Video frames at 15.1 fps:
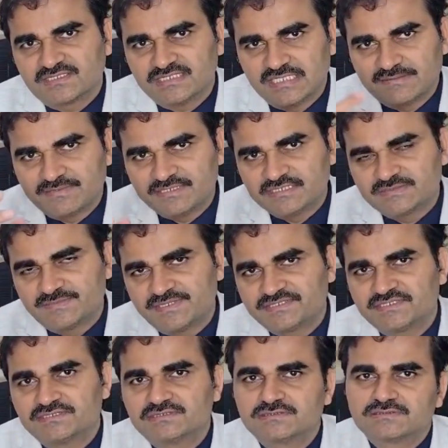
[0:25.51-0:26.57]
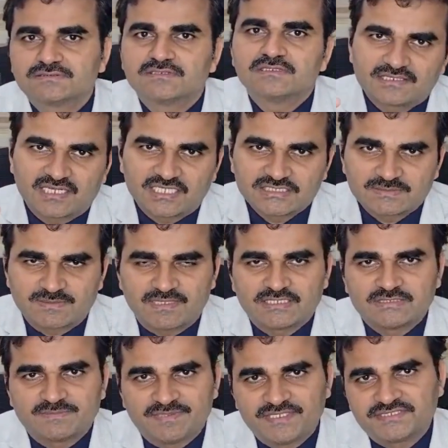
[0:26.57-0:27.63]
diabetes patients,
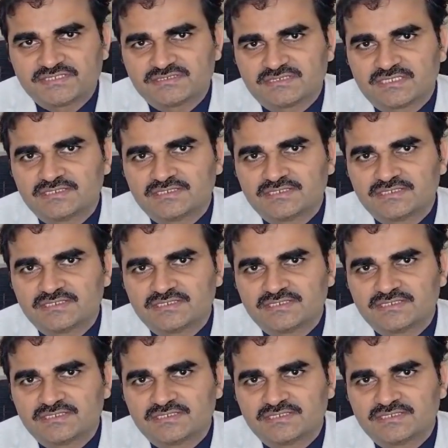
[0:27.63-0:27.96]
transplant patient,